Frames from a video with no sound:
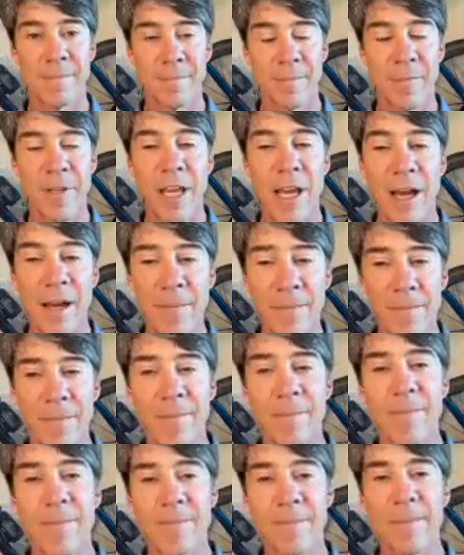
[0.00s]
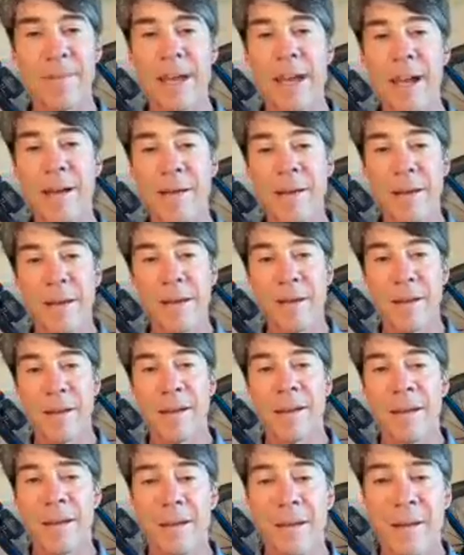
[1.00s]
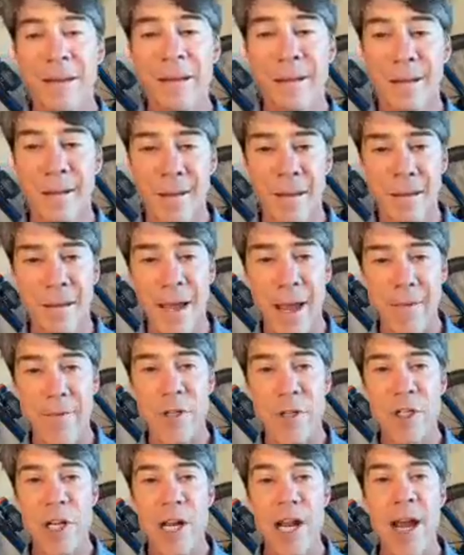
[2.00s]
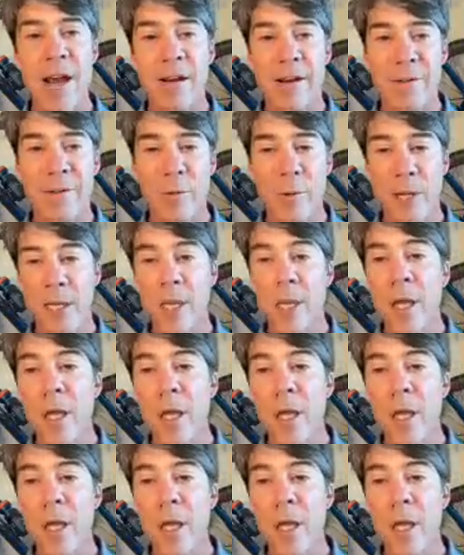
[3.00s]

Yeah. Yeah. Average it out, everyone.